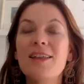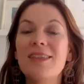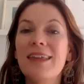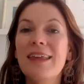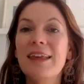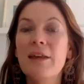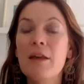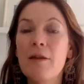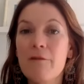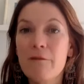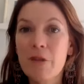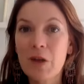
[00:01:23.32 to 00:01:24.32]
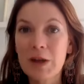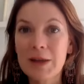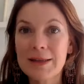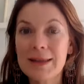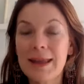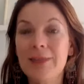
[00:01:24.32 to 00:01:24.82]
The
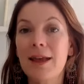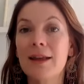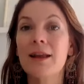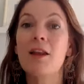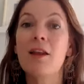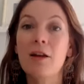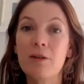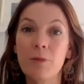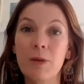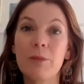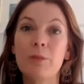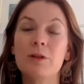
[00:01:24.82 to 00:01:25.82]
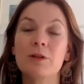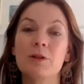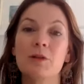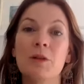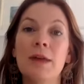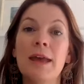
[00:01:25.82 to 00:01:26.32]
first thing that a lot of people
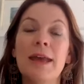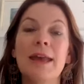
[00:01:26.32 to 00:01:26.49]
do